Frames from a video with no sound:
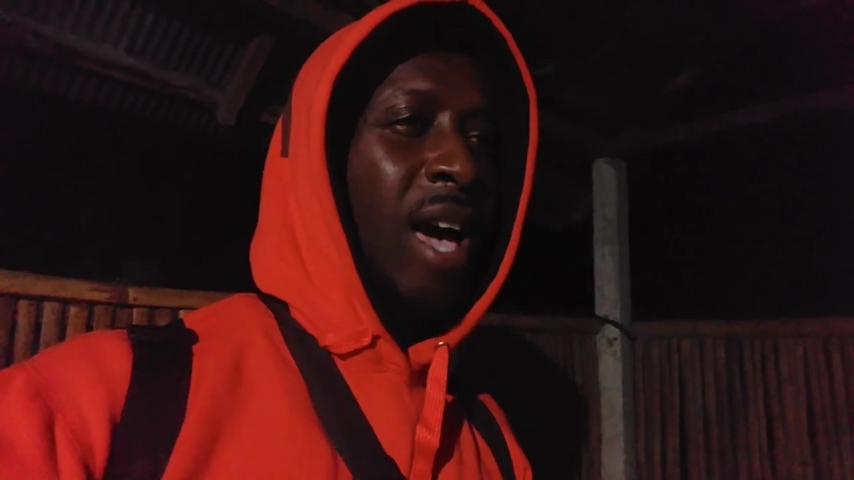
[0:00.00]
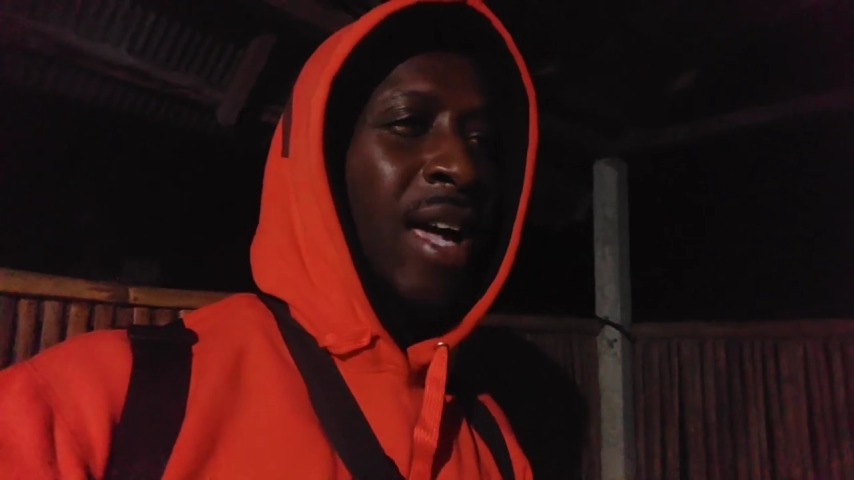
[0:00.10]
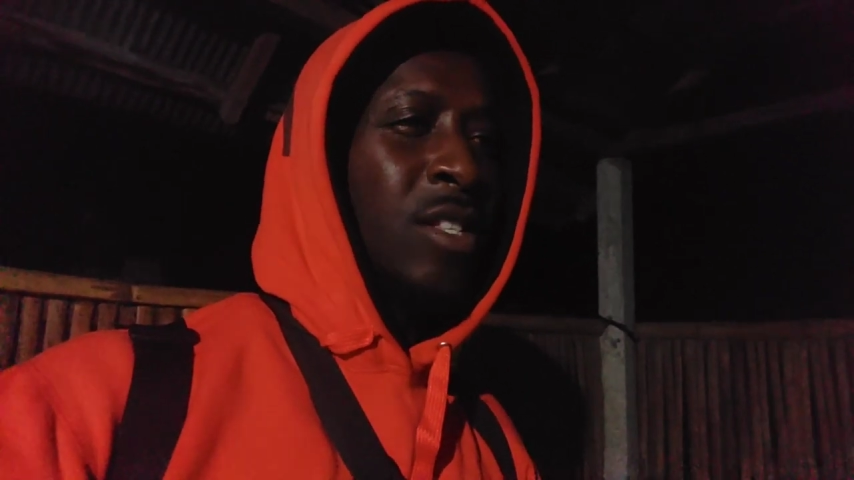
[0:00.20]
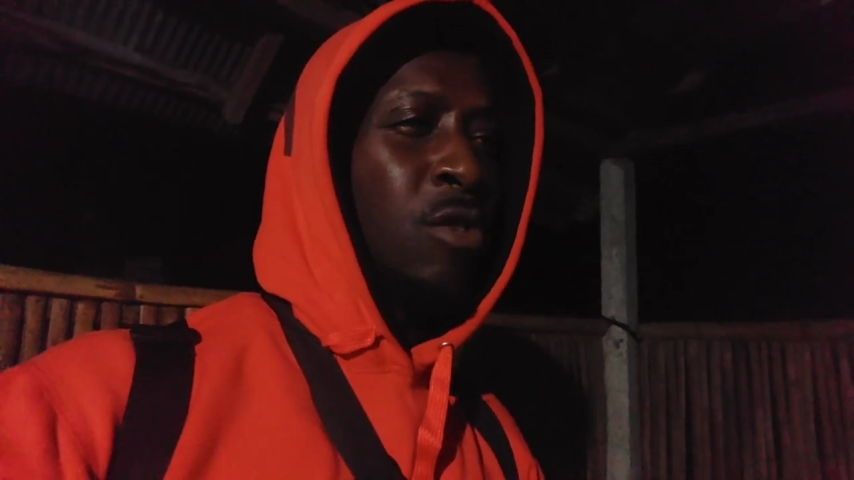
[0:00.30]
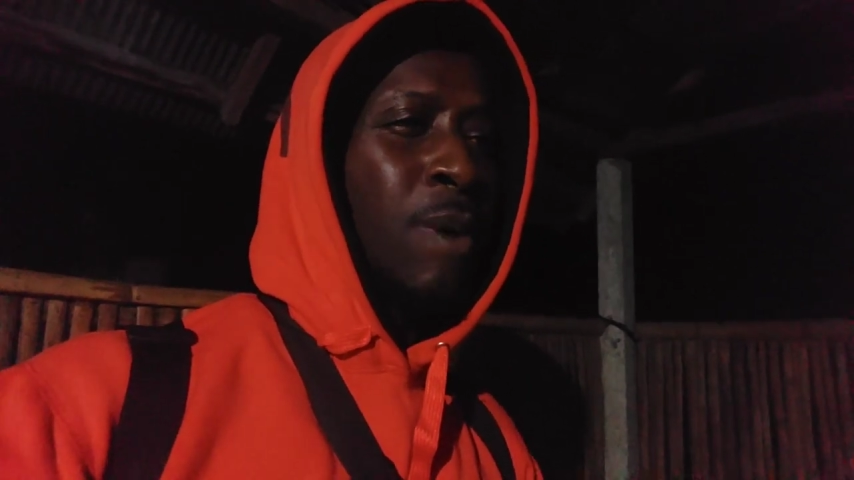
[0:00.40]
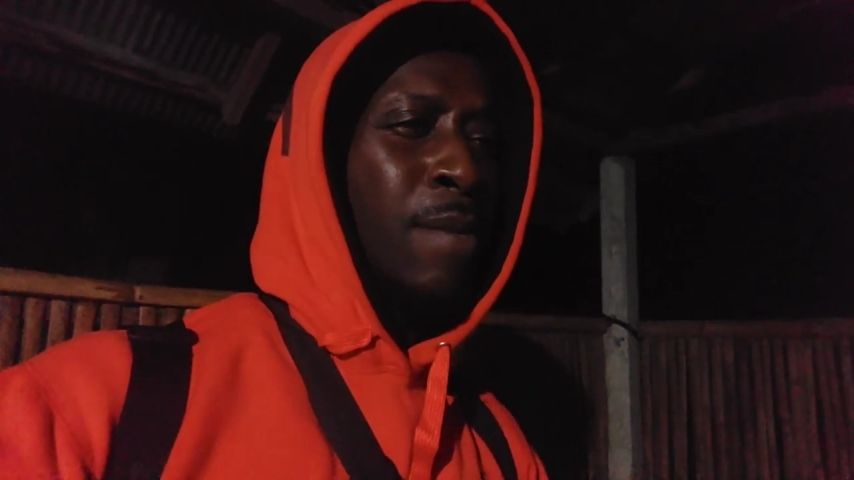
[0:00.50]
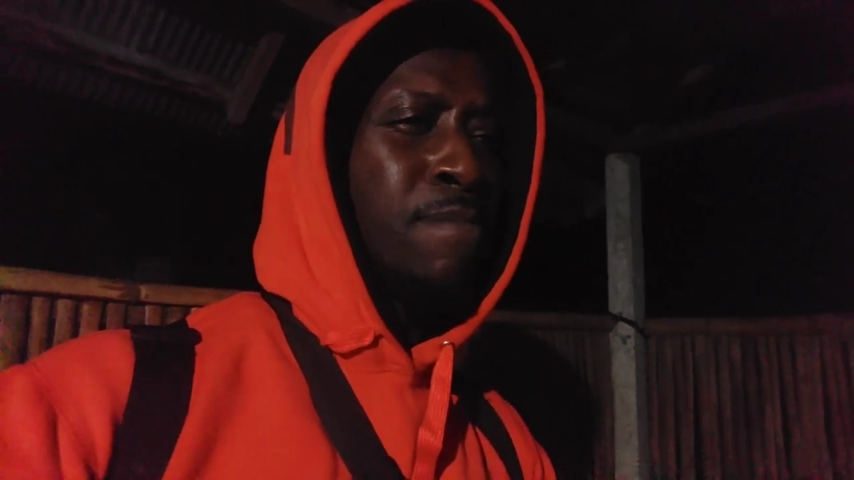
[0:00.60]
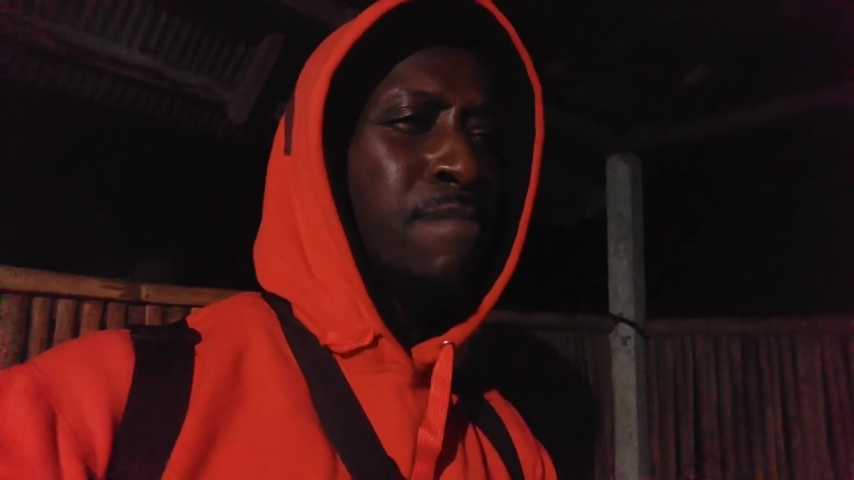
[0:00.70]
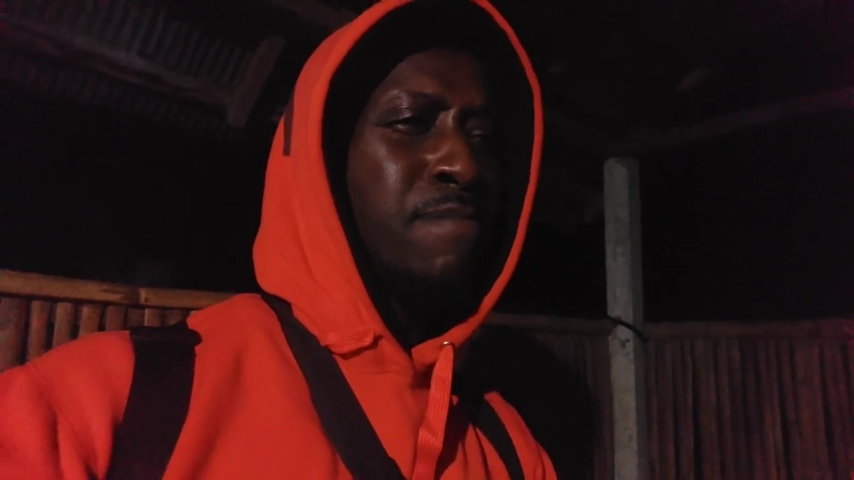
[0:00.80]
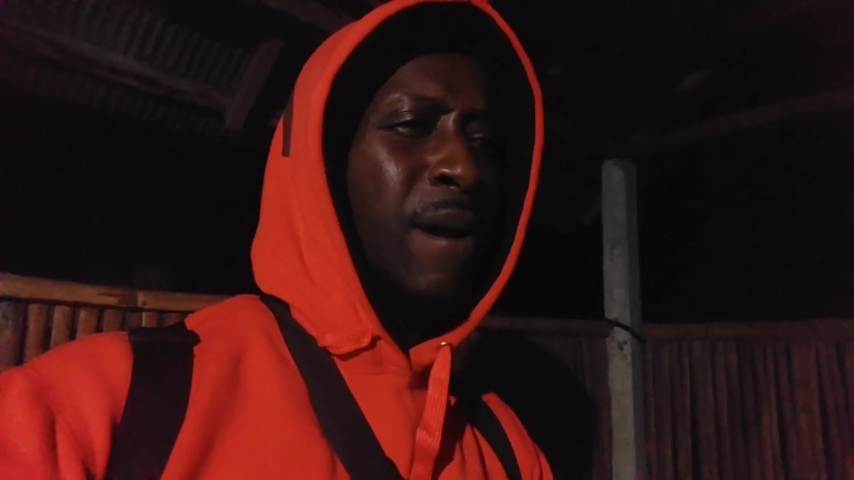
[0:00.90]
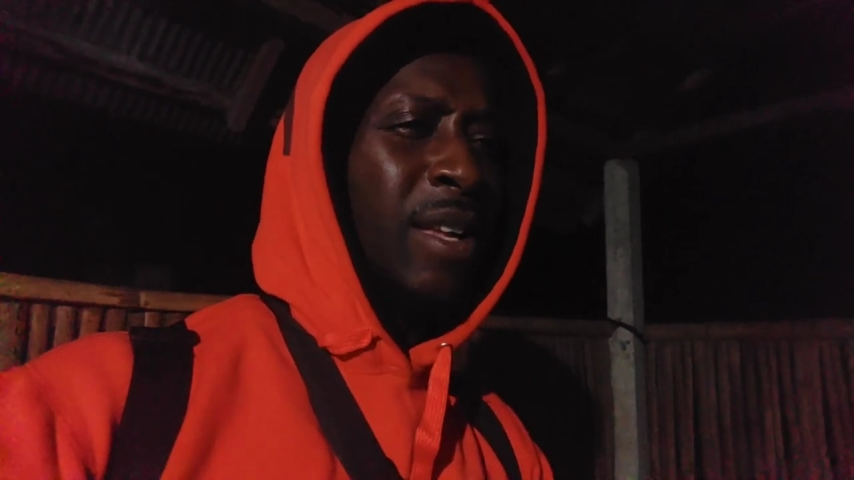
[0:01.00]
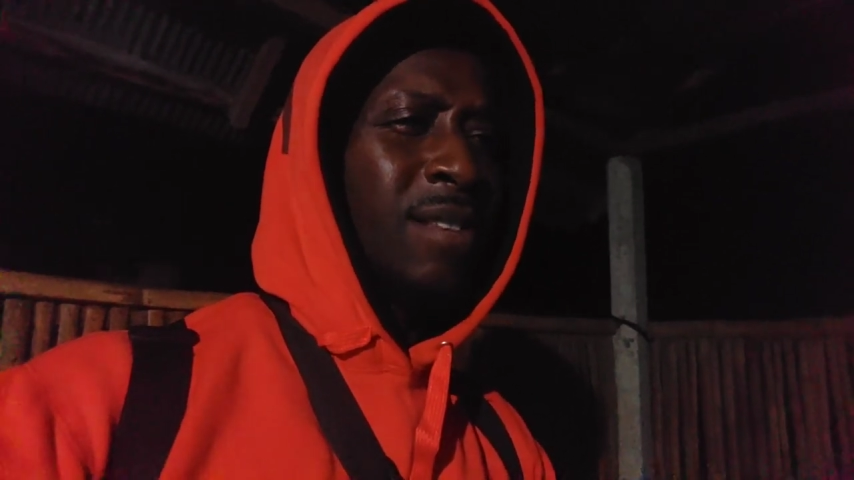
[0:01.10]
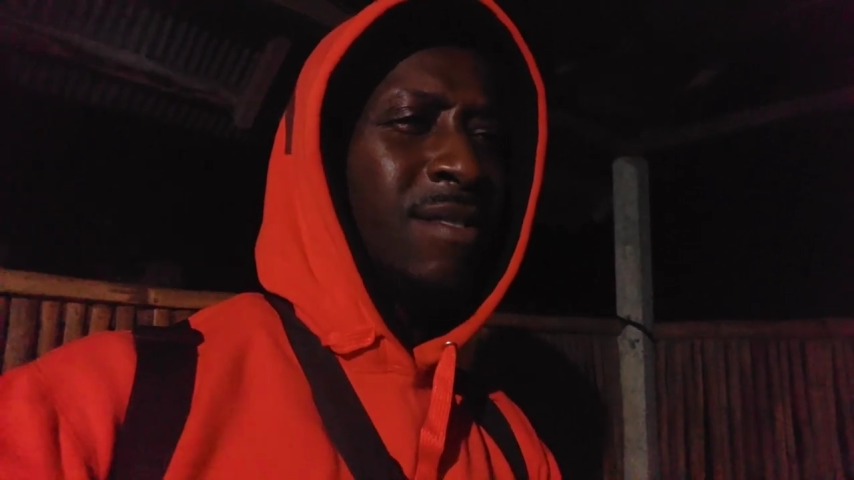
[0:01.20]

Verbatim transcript: I do my my